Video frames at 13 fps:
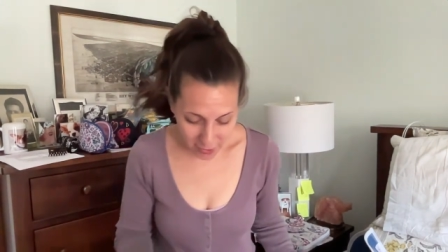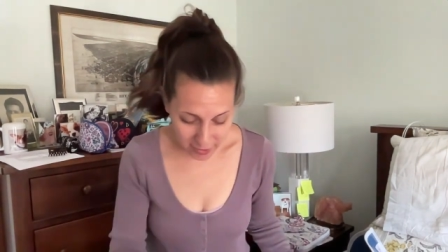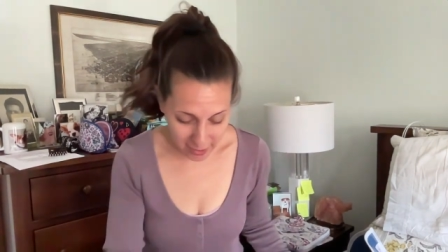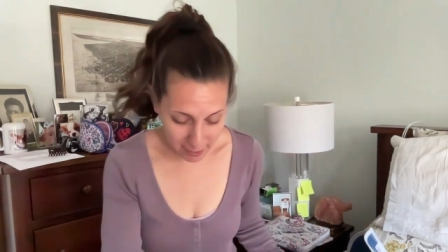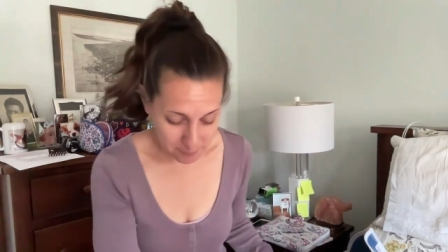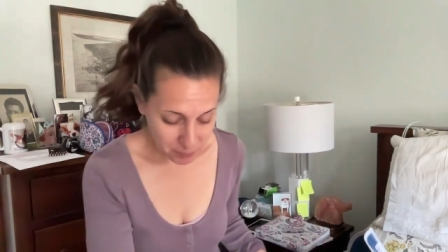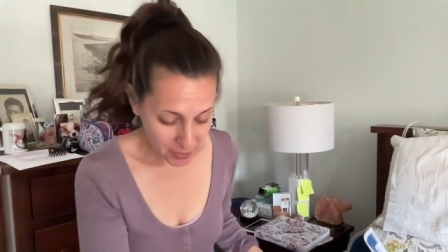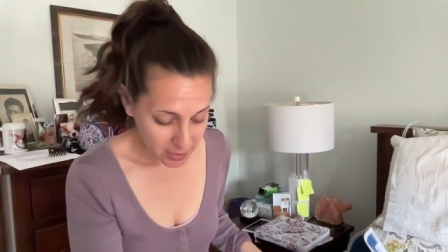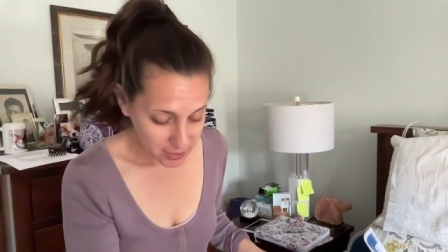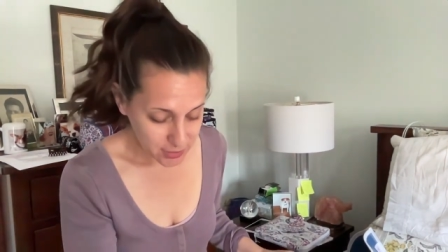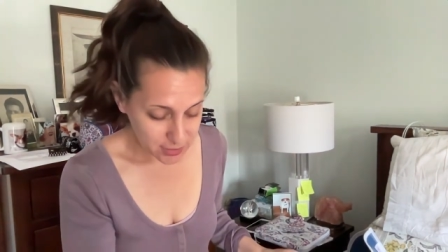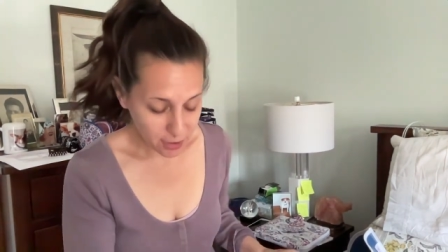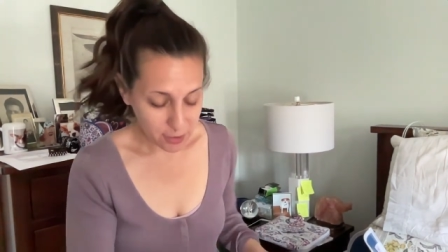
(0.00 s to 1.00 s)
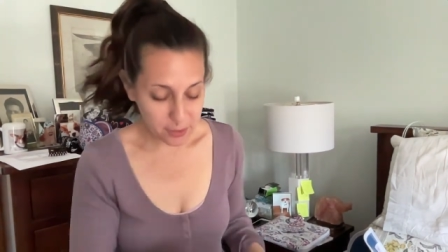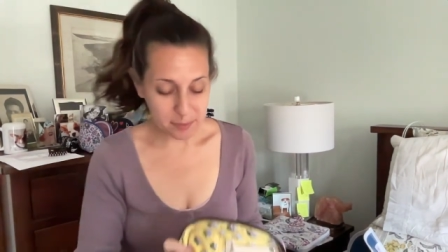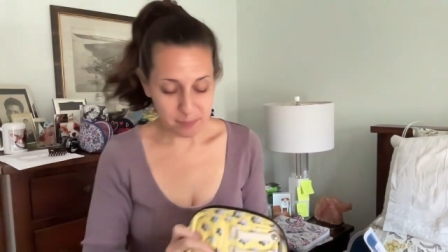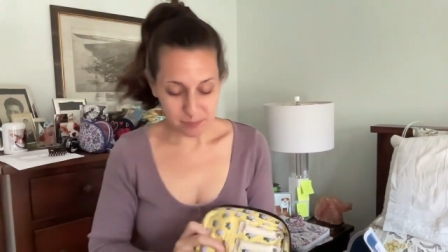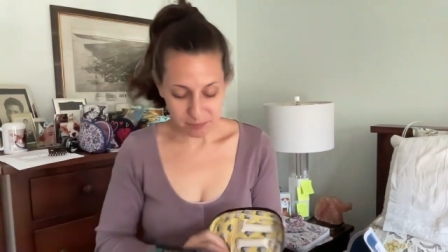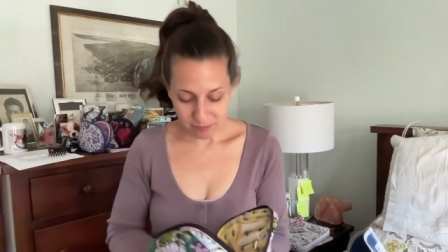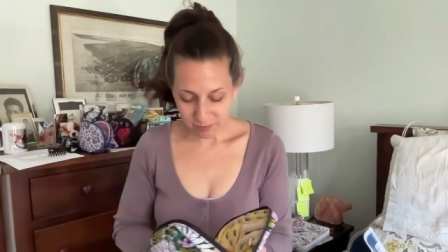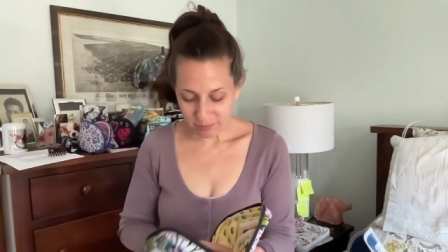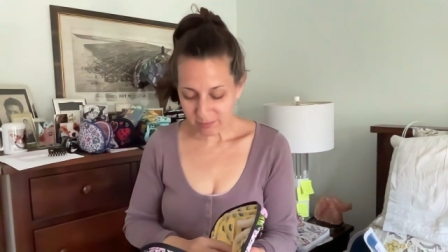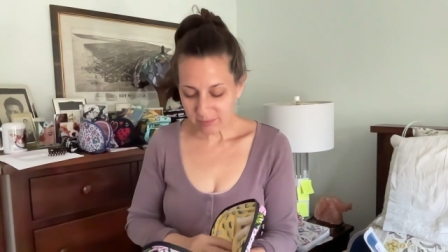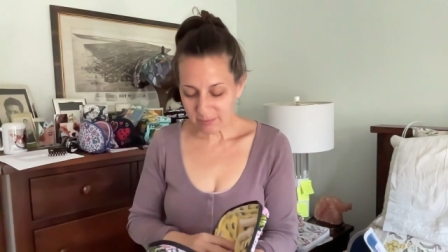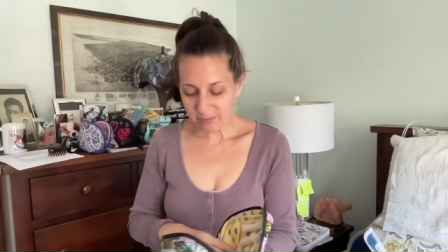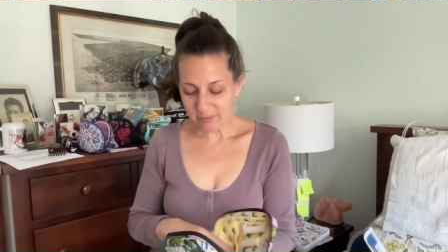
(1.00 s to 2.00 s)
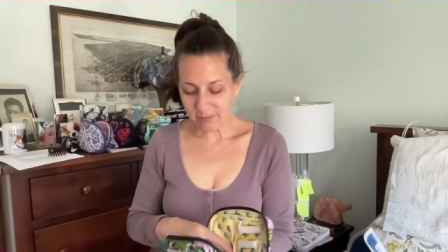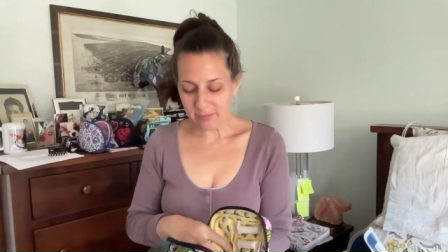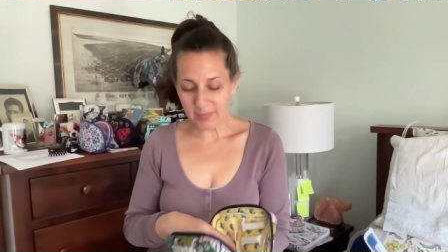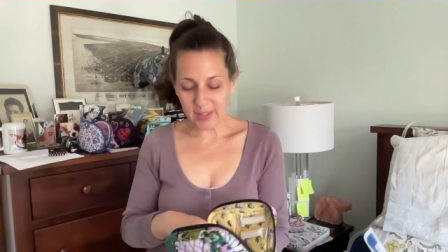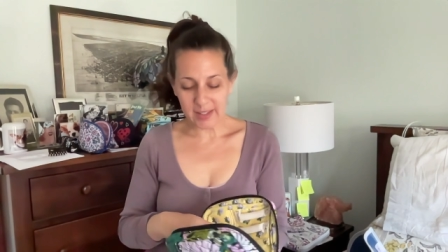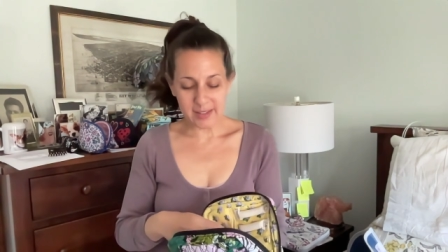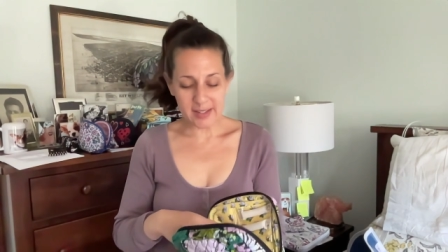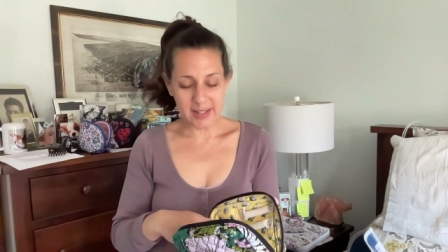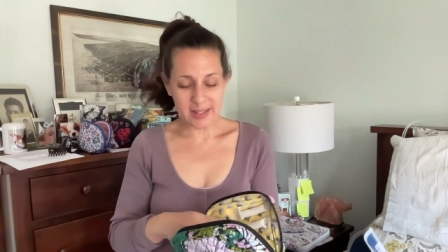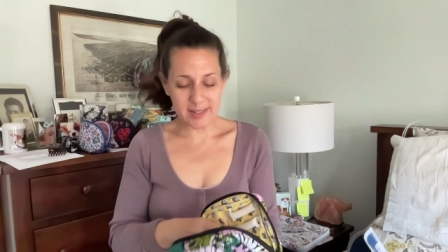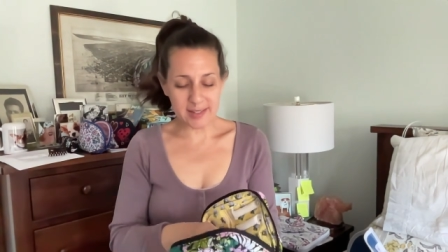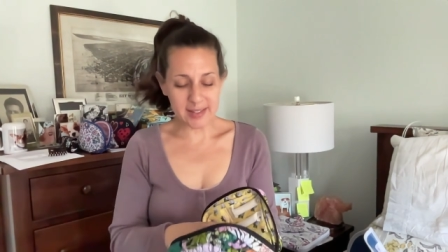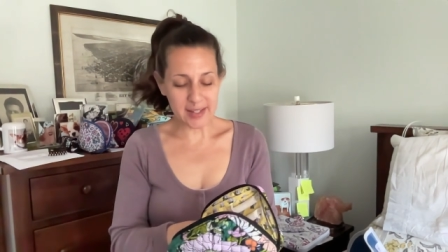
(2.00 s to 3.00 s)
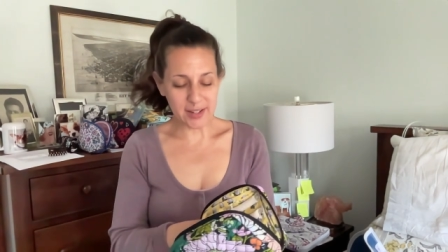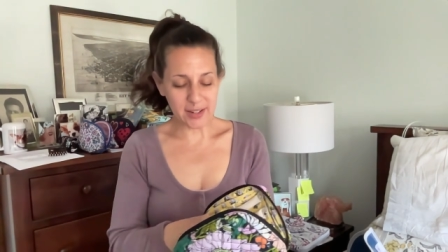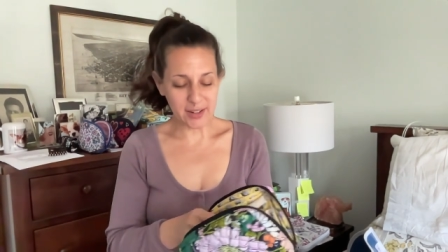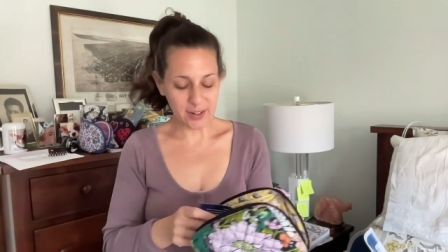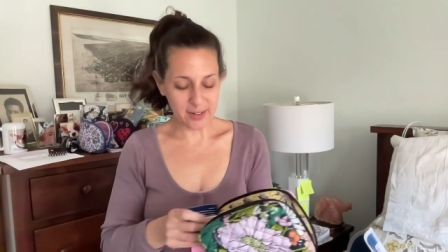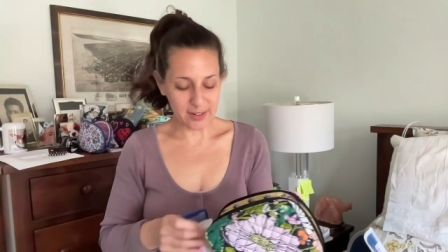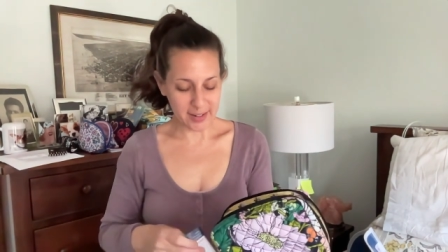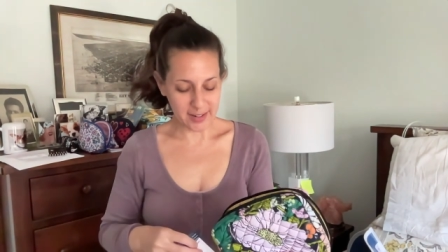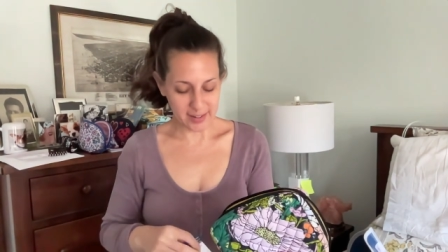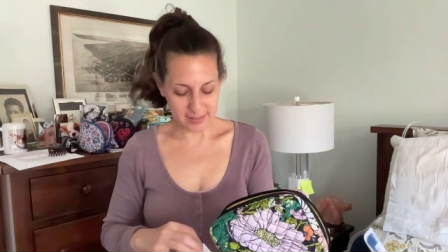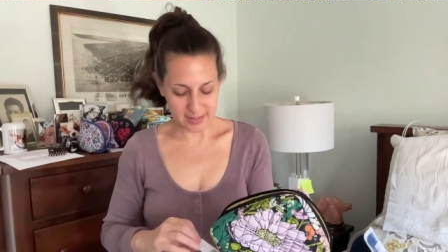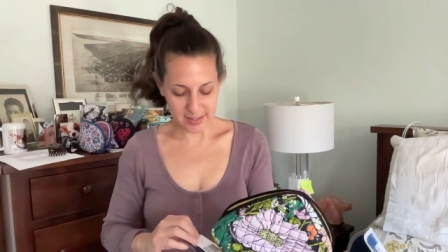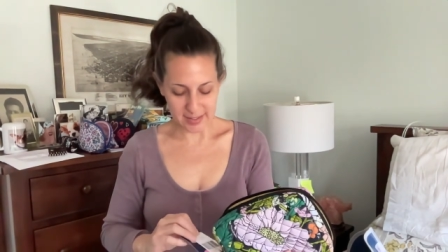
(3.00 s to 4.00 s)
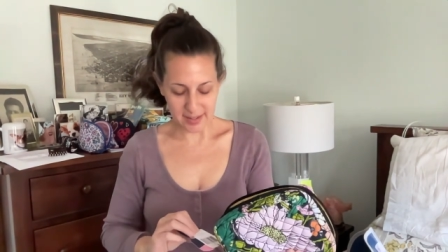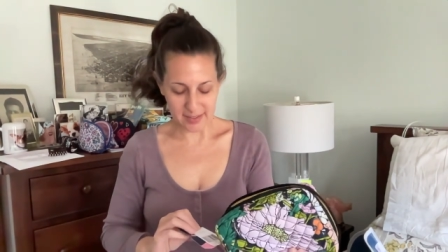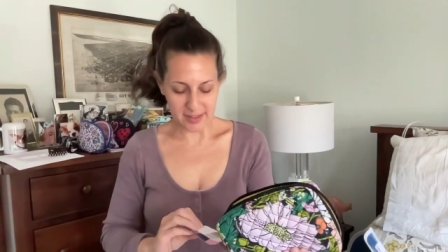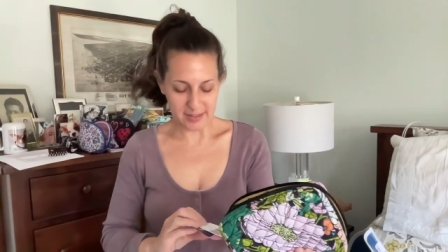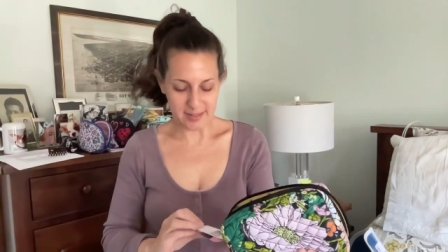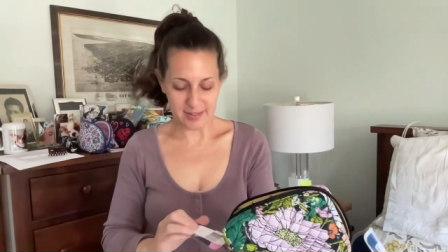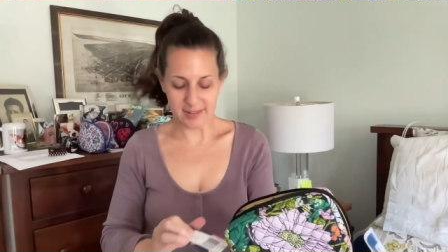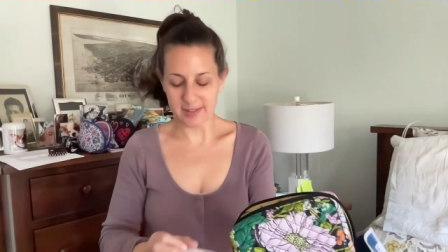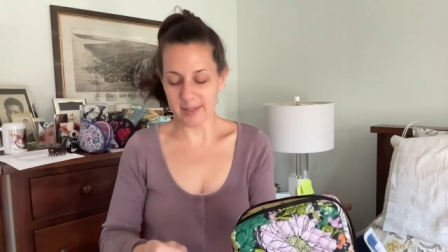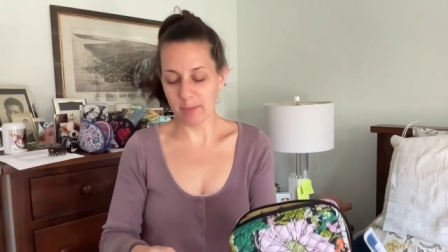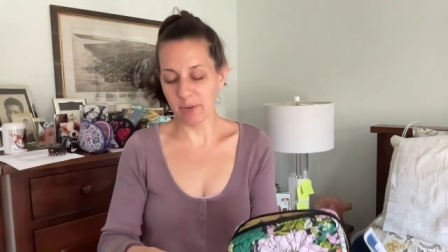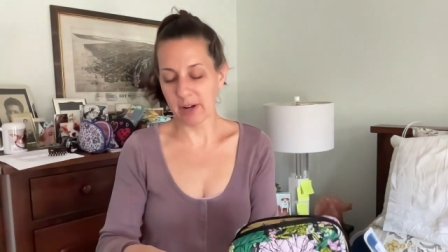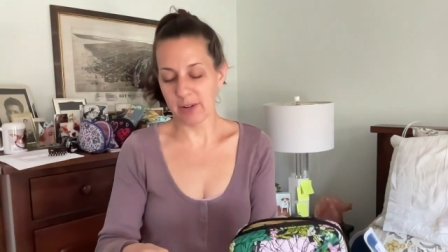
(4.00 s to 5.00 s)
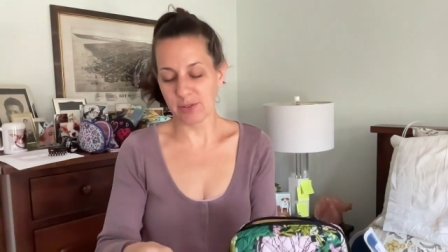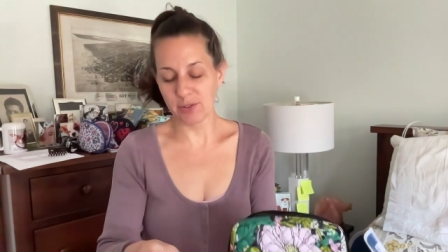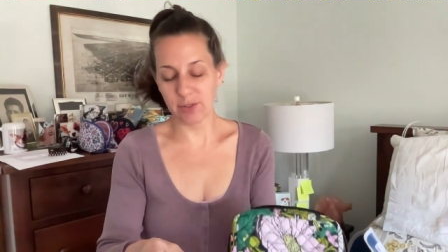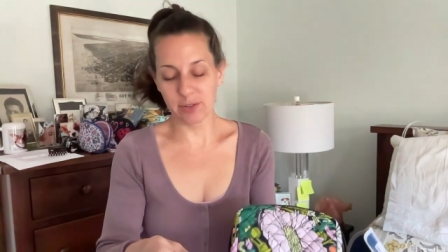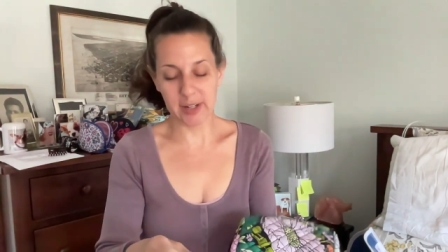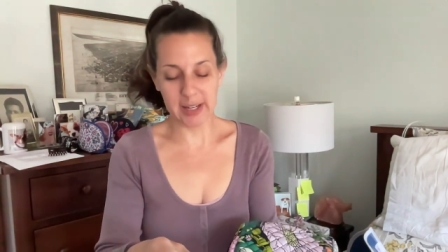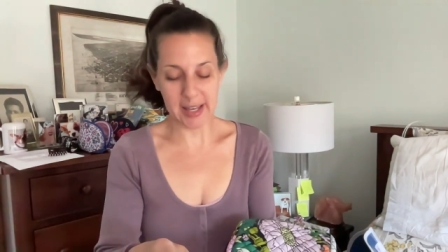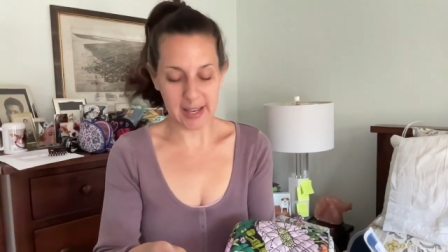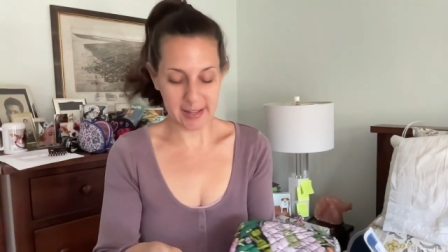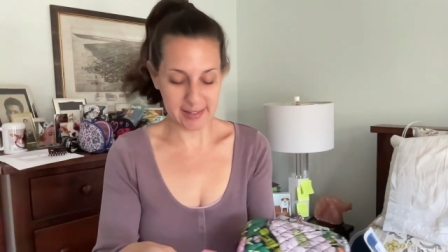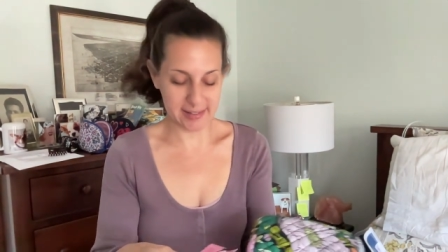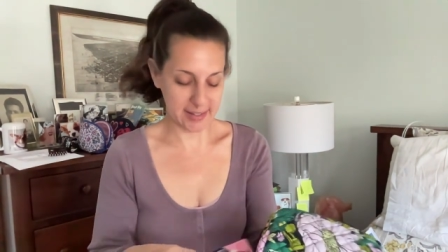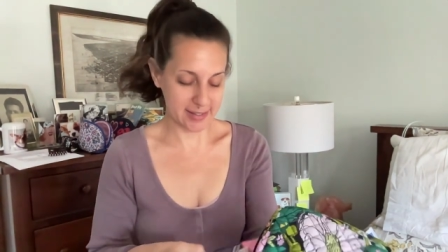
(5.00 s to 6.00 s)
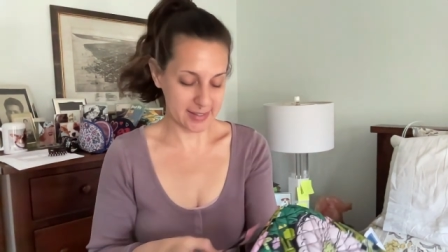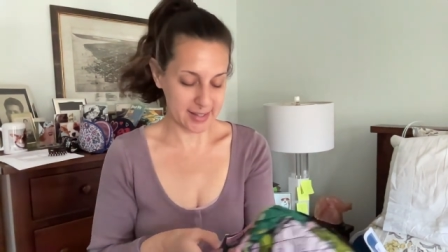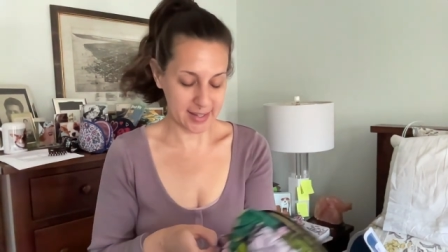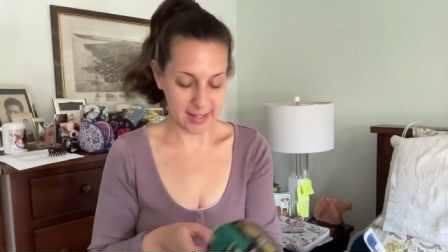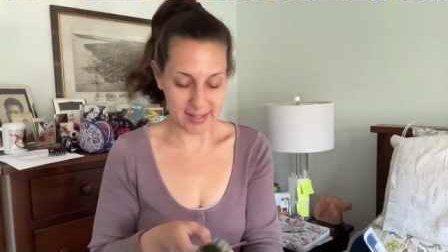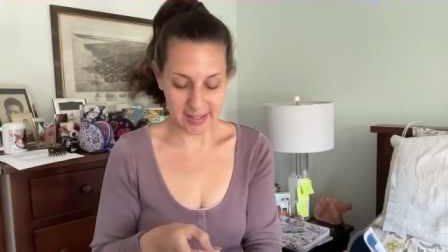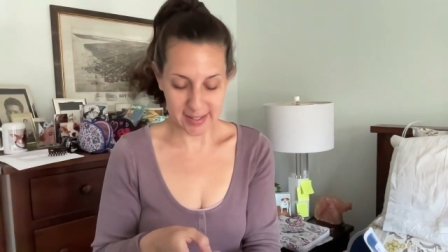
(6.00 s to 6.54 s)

okay, so this here is the, I think this is a zip around jewelry case. Let's see.